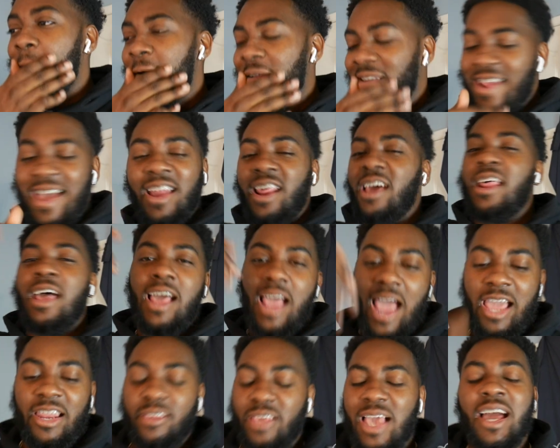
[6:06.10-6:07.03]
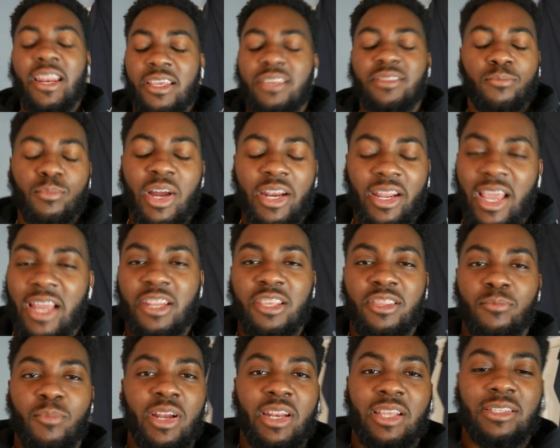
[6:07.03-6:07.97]
No. I need the
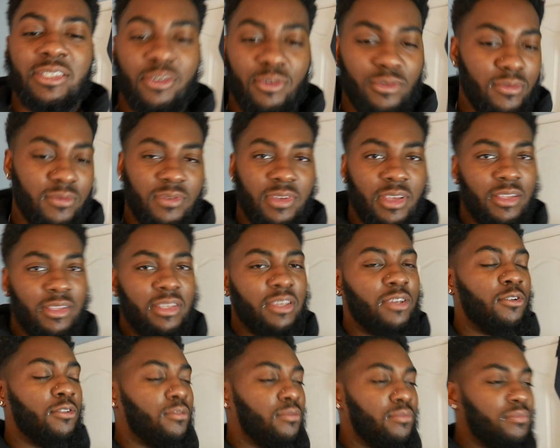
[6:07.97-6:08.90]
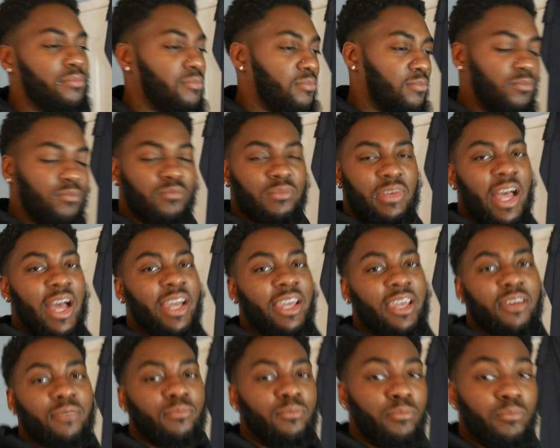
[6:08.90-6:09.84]
money until... I
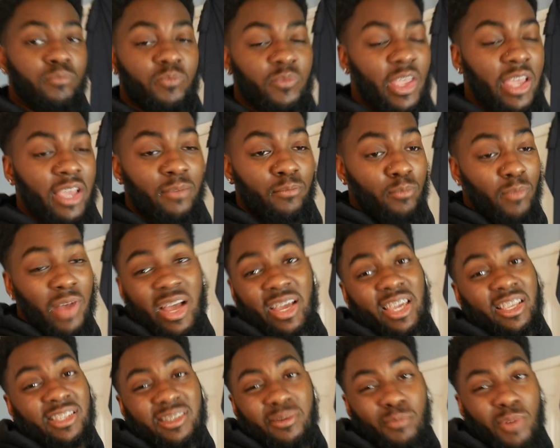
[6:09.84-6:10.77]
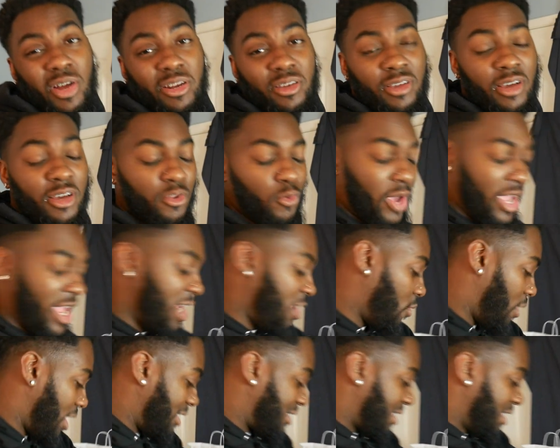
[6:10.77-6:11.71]
get some money the other way.
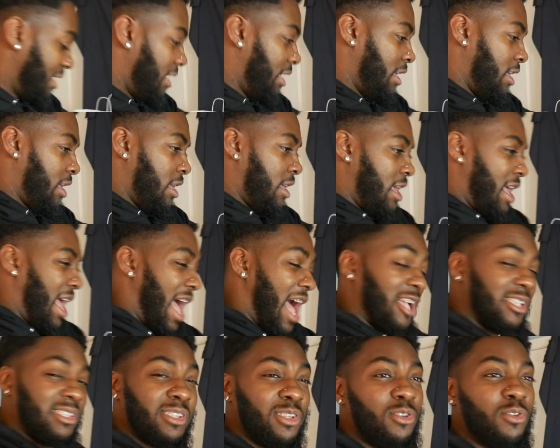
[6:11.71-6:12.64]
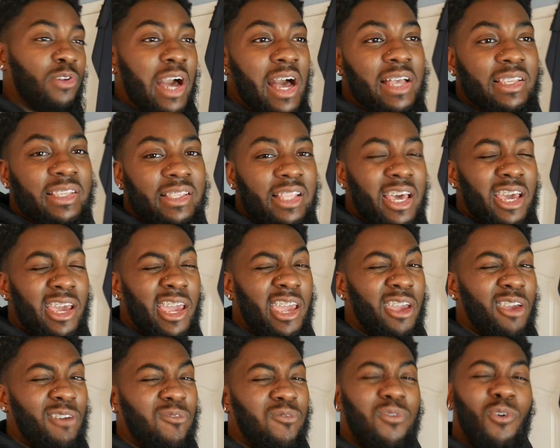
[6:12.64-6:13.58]
Anyways, I'll see you guys in
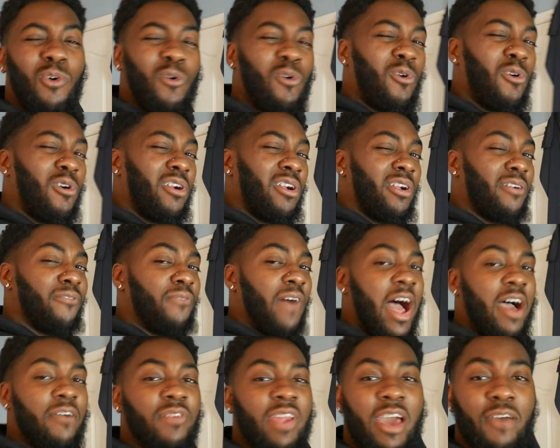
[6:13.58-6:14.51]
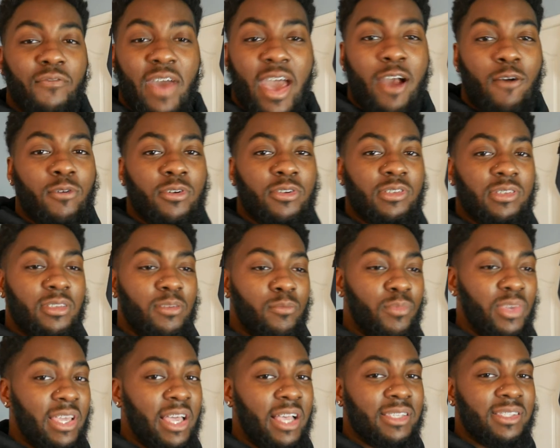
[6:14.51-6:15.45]
like 4-5.5 hours
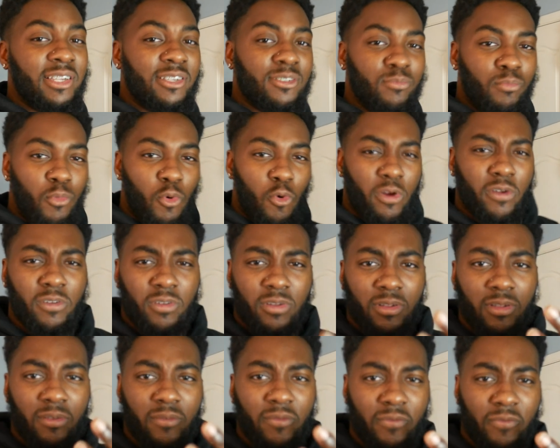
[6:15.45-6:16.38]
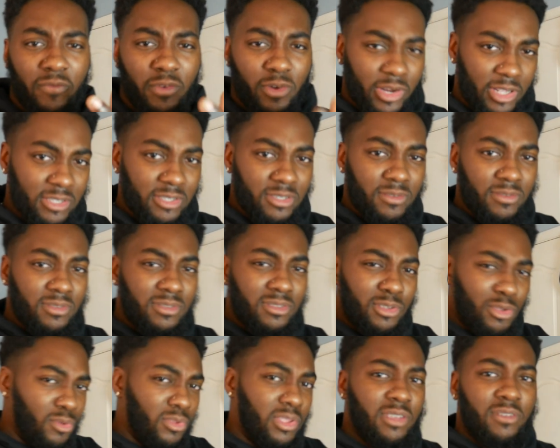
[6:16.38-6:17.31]
because there's more footage
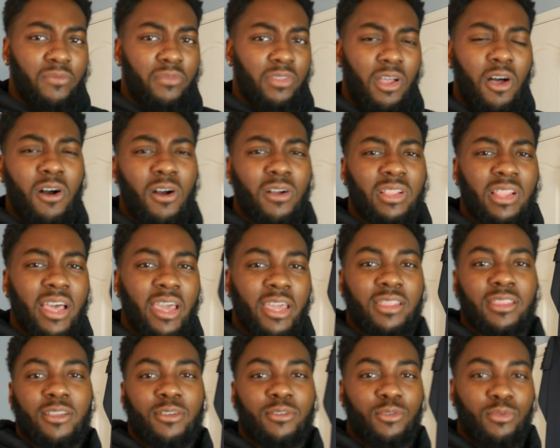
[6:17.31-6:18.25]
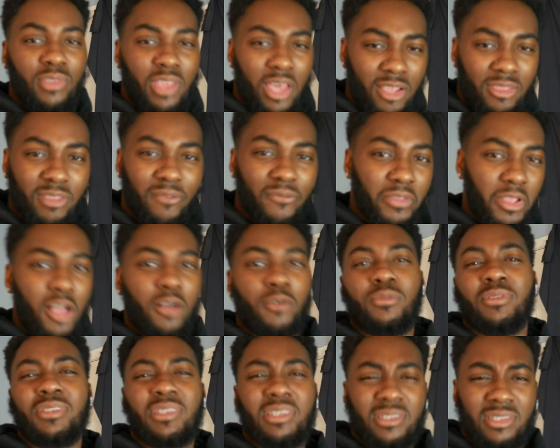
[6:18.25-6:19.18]
to this vlog. Like, you thought the
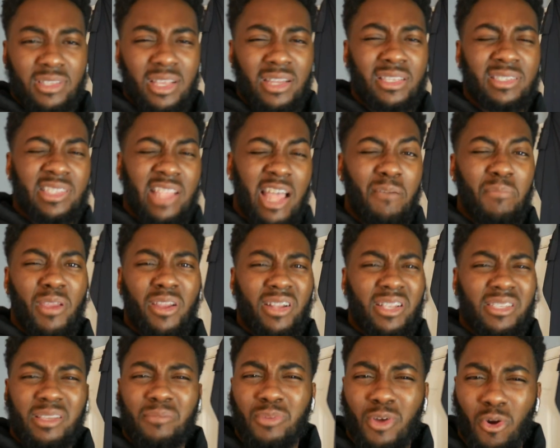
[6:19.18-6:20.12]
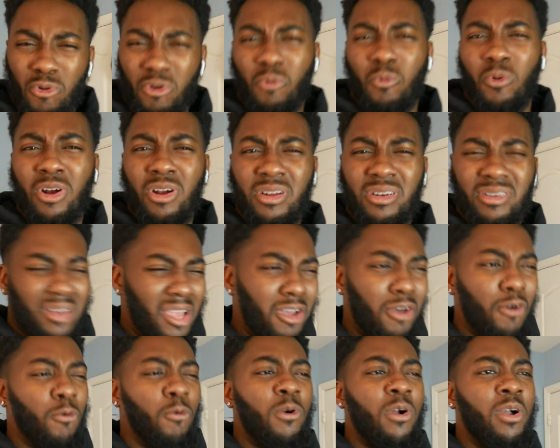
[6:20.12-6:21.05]
vlog was gonna stop here because I'm going to work?
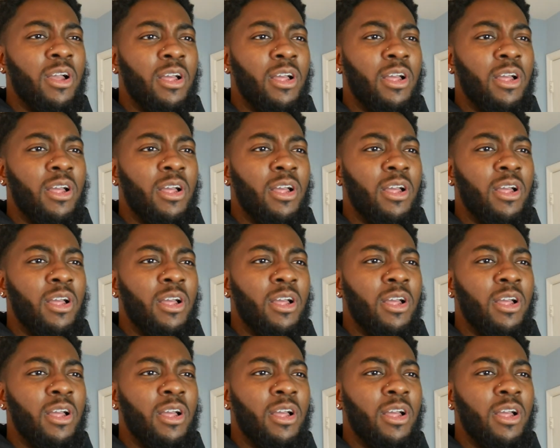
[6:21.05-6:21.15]
No.